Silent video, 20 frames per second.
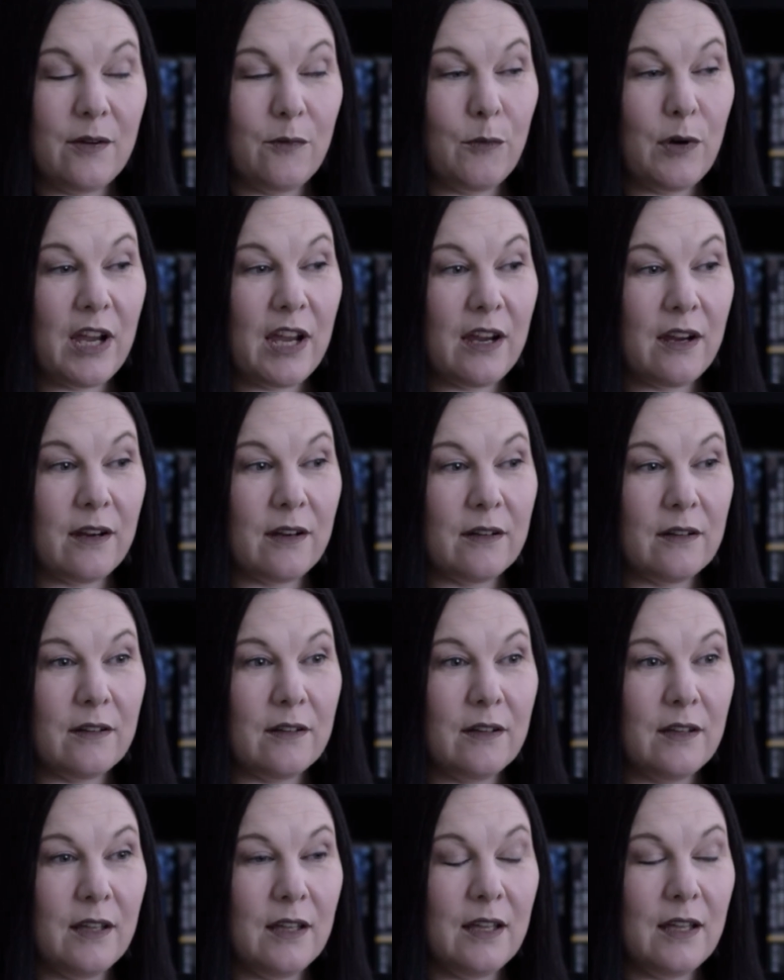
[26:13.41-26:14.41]
where
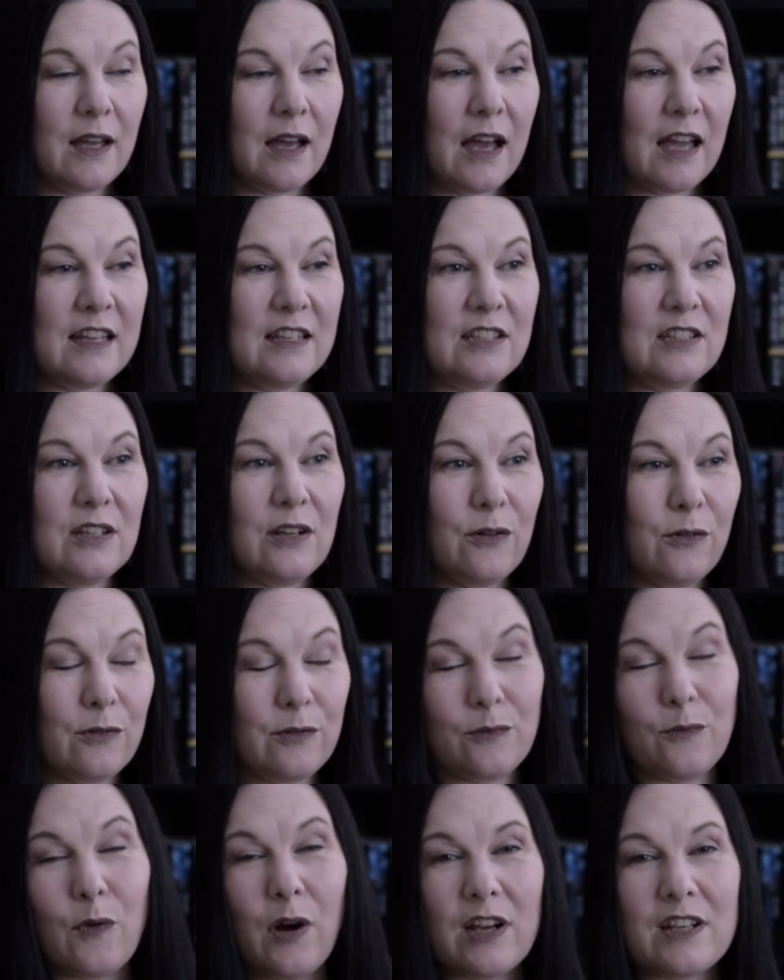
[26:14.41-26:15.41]
I
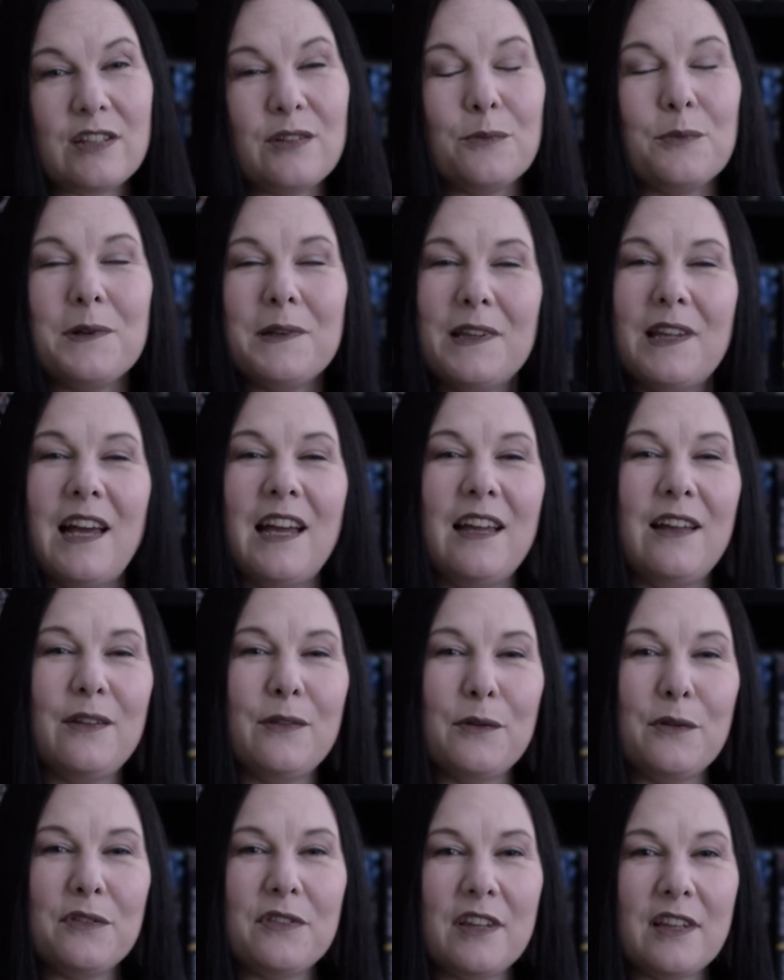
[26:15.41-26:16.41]
don't want to rely
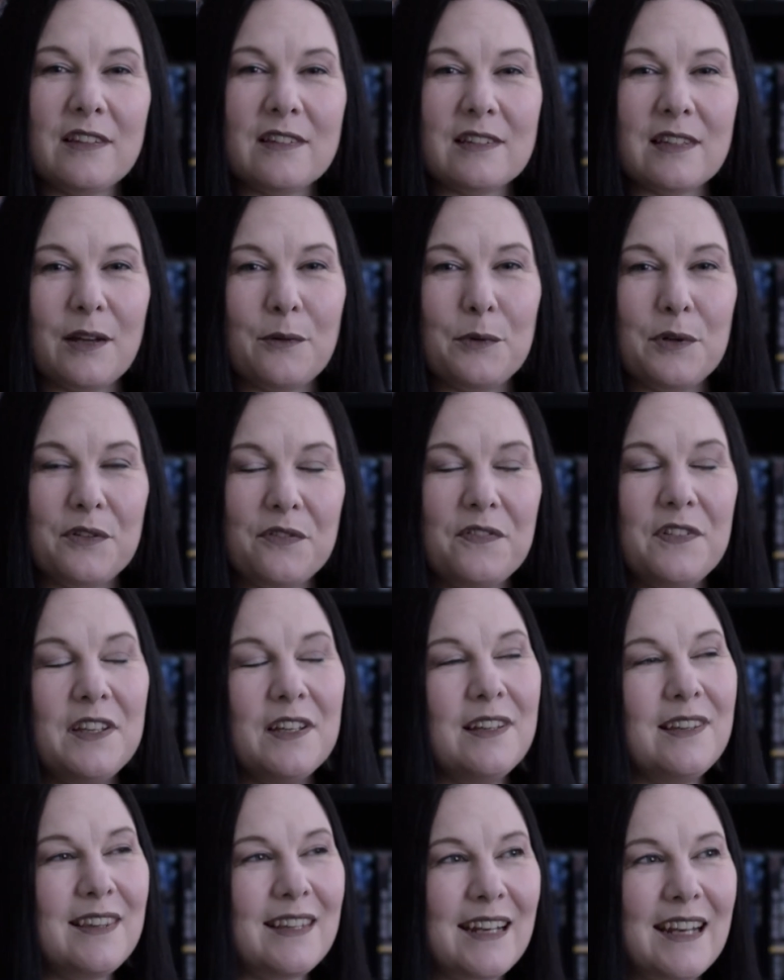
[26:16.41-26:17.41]
on those things because I would
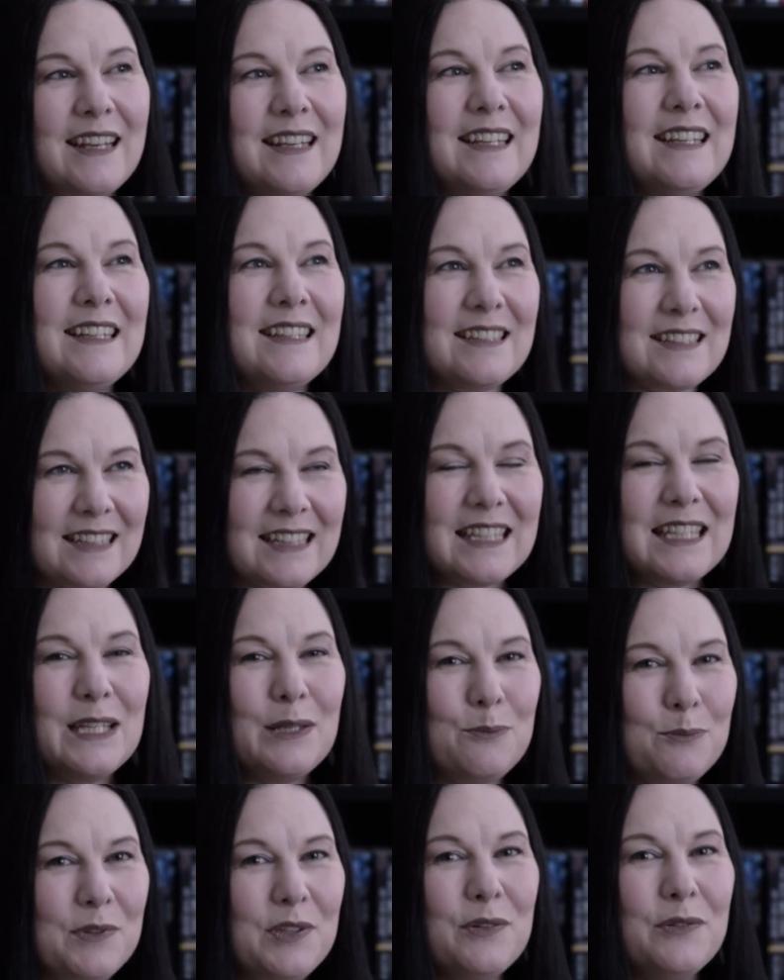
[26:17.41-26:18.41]
feel that I need to
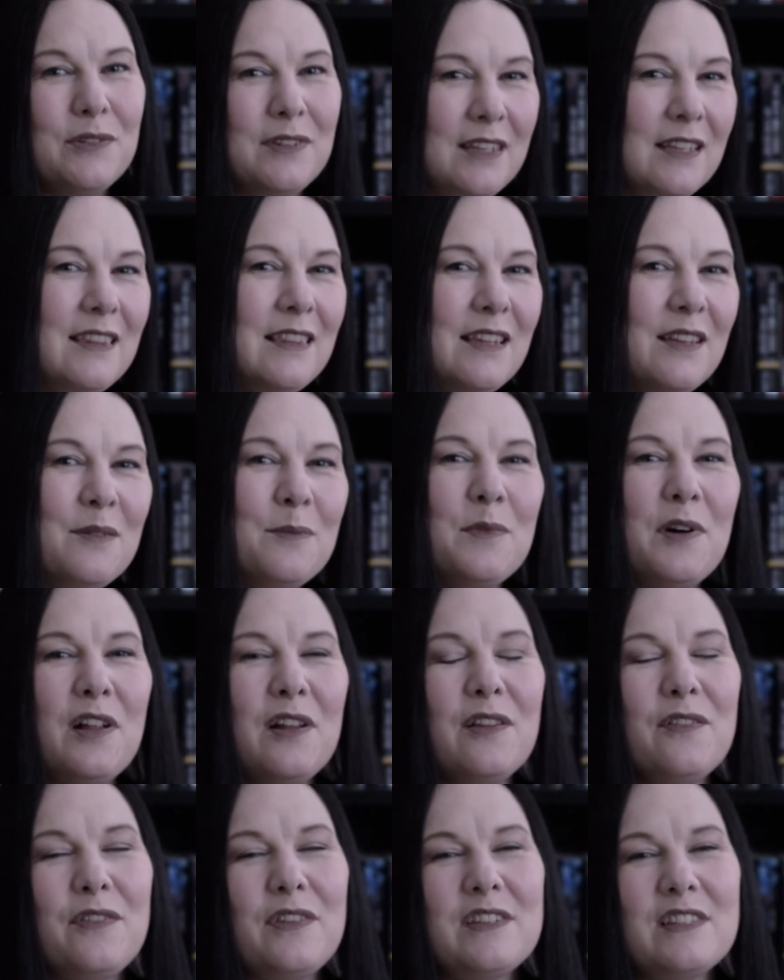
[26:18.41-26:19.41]
keep using them
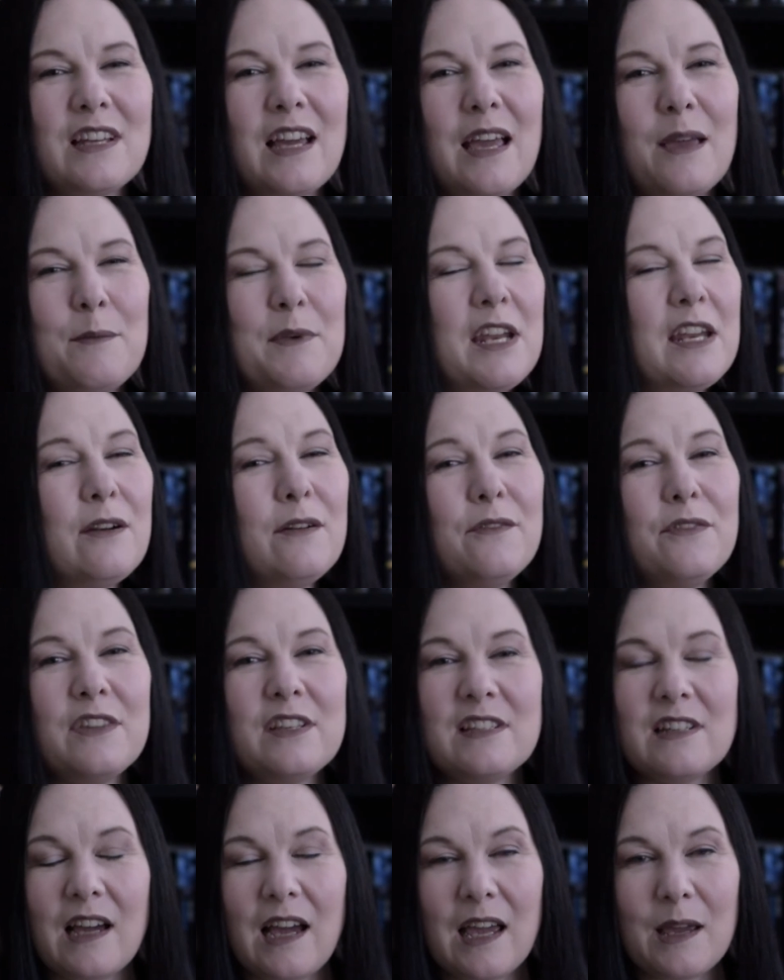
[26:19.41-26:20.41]
all of the time. And I don't have the
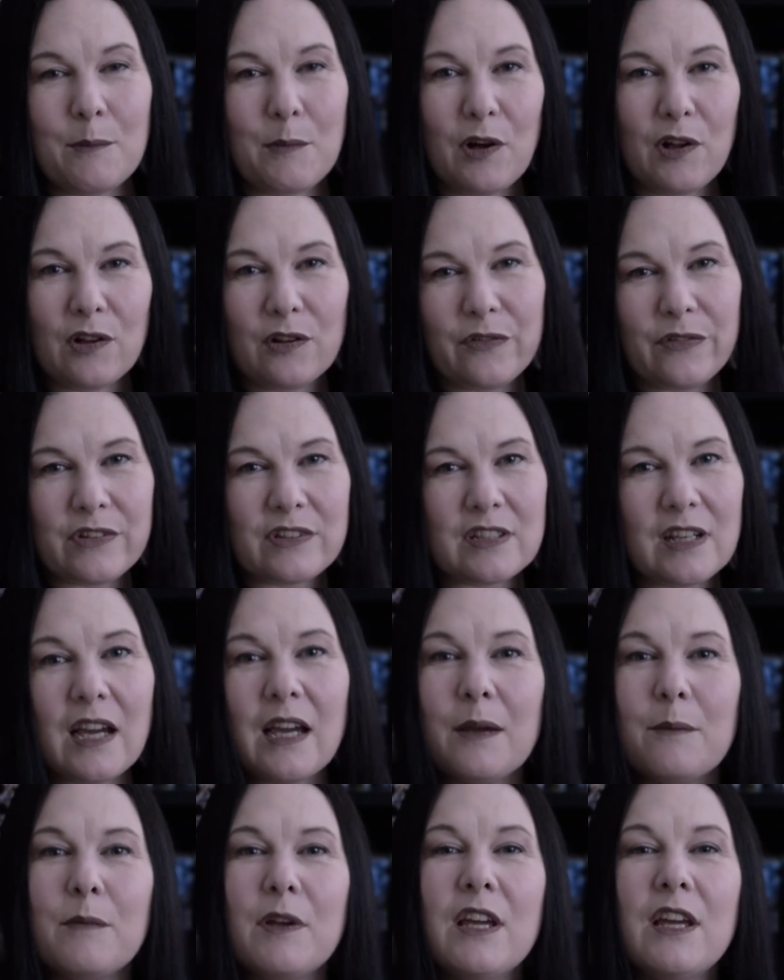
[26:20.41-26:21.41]
time all of the
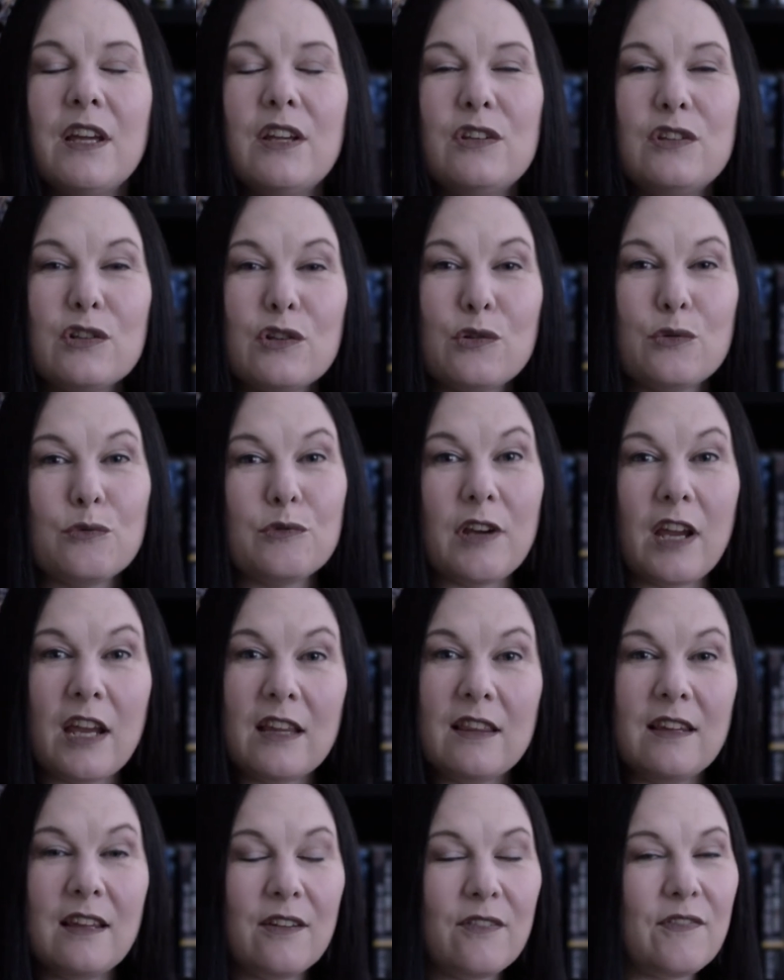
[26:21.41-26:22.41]
time to
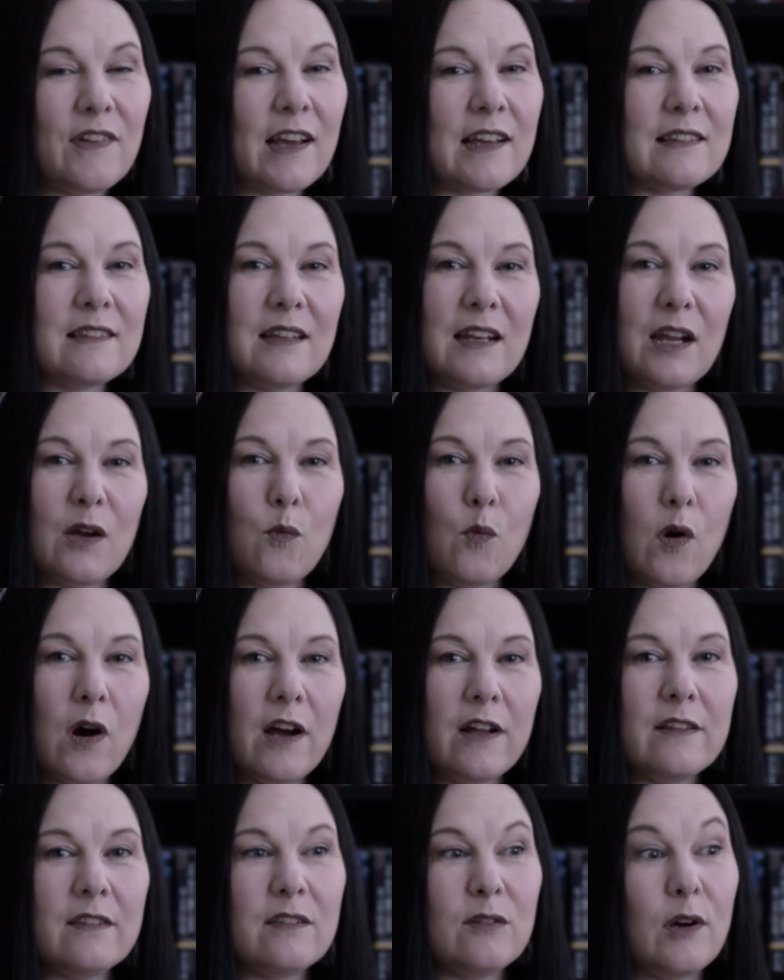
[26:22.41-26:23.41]
create the effects that I
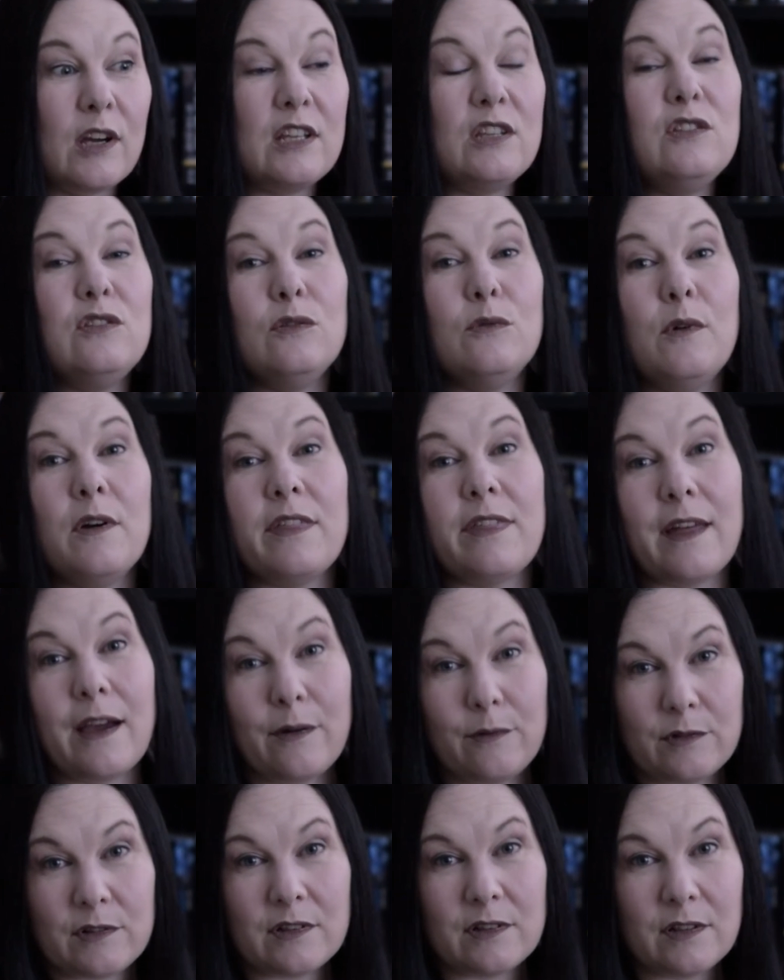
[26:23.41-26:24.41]
want. So I do
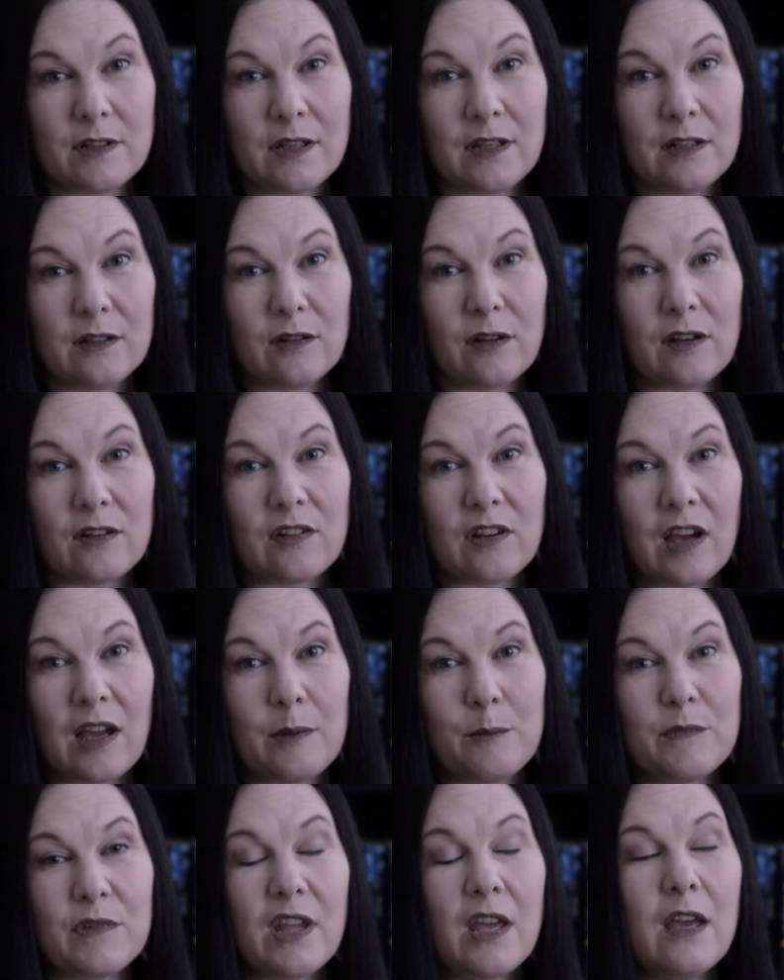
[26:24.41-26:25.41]
without in a lot of
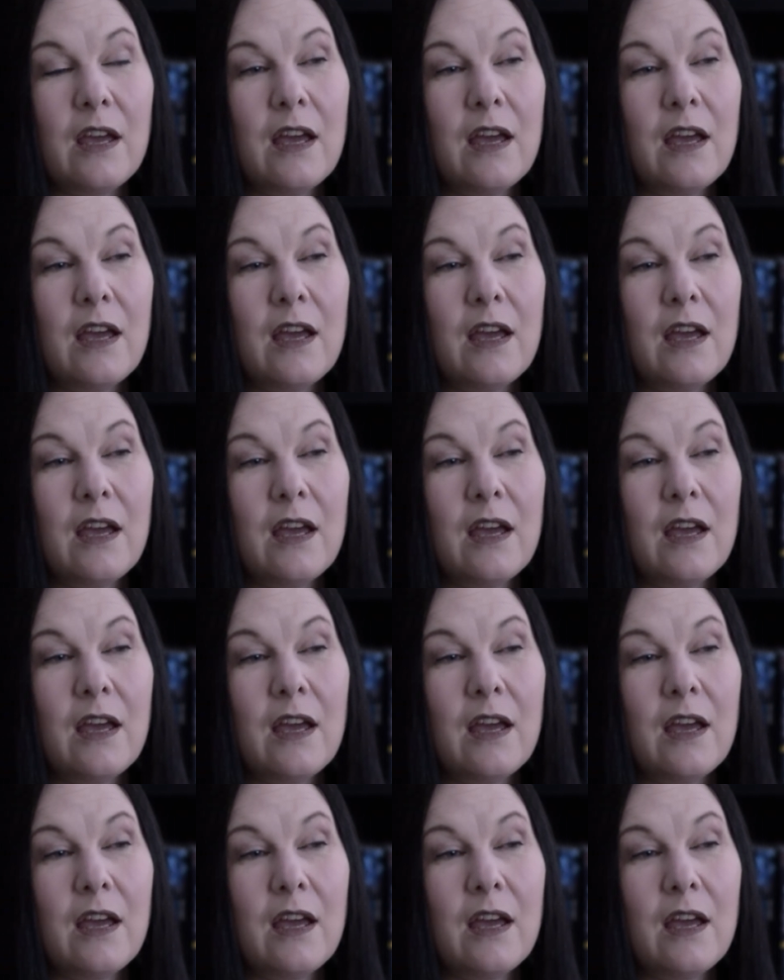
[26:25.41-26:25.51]
times.